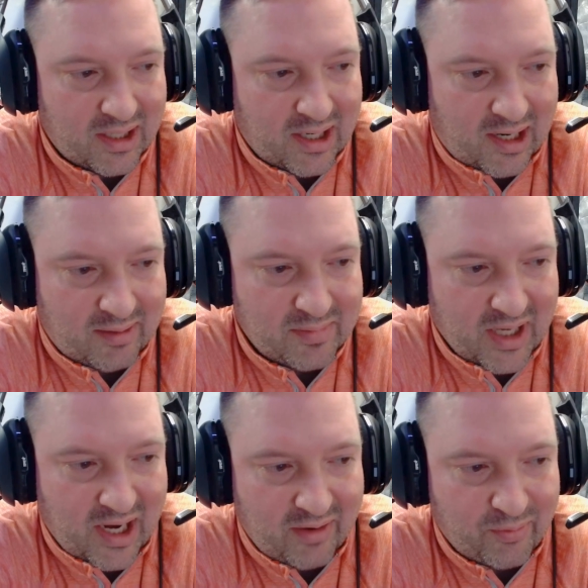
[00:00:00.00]
Um,
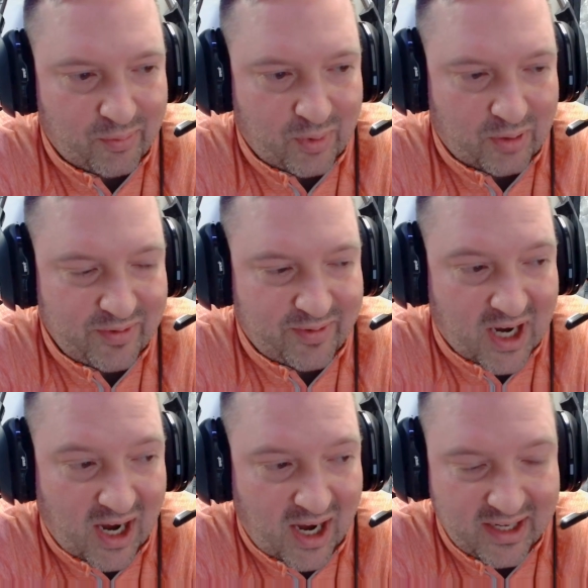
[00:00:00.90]
cool. And what we've
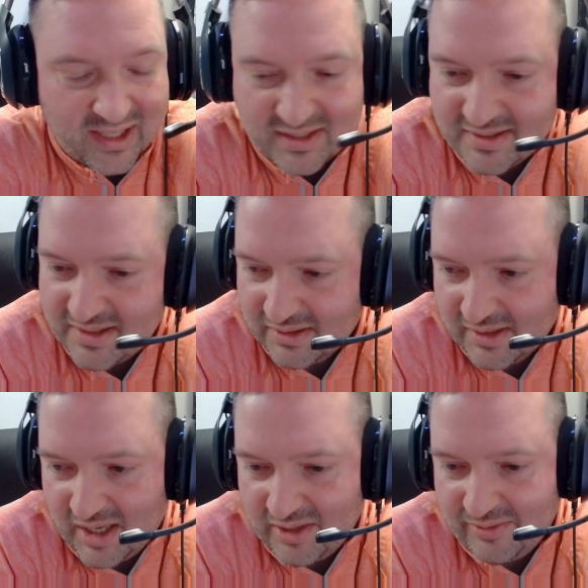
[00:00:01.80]
caught is a
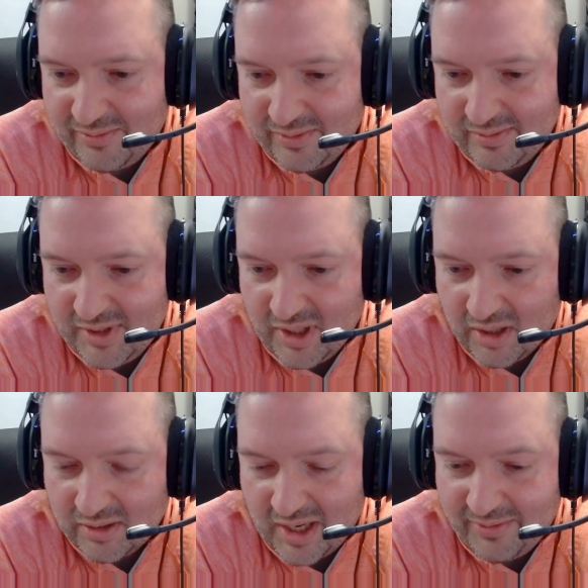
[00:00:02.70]
lot of
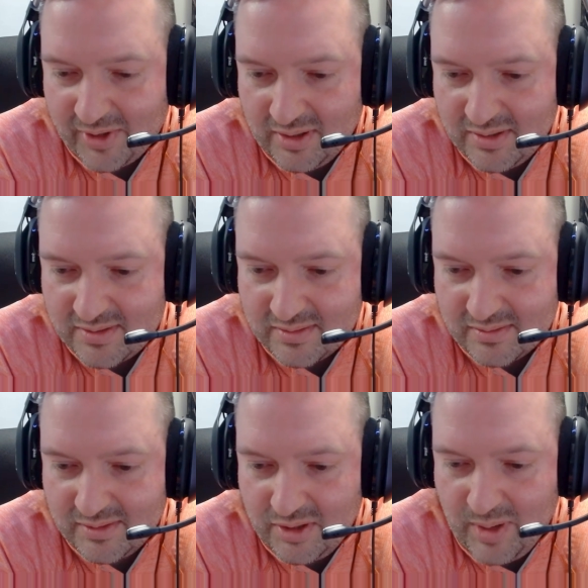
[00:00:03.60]
young lifeguards
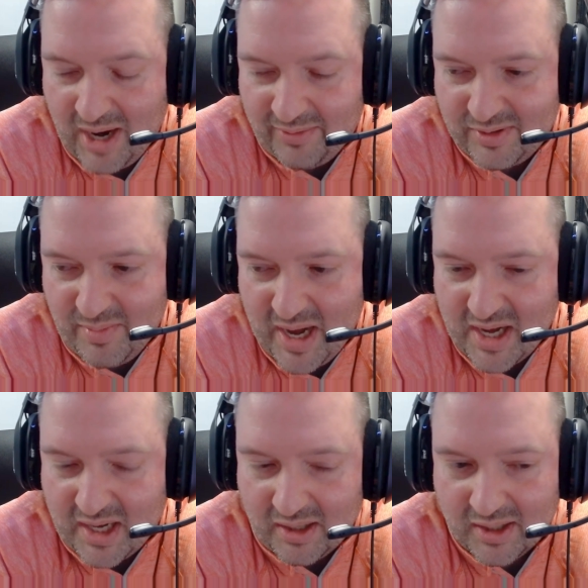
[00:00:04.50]
who have to
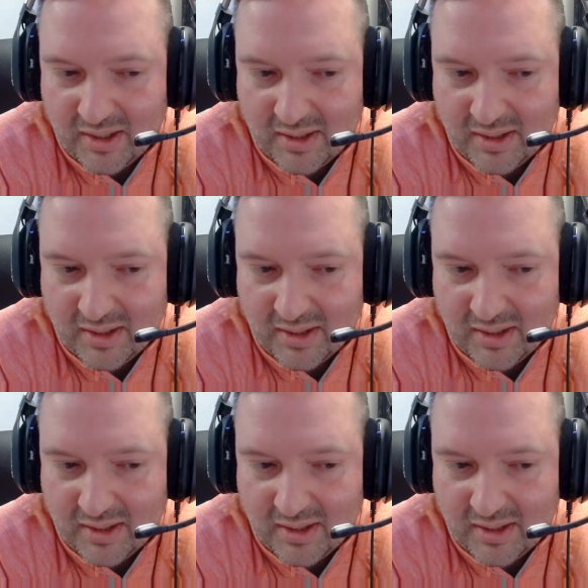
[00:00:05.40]
make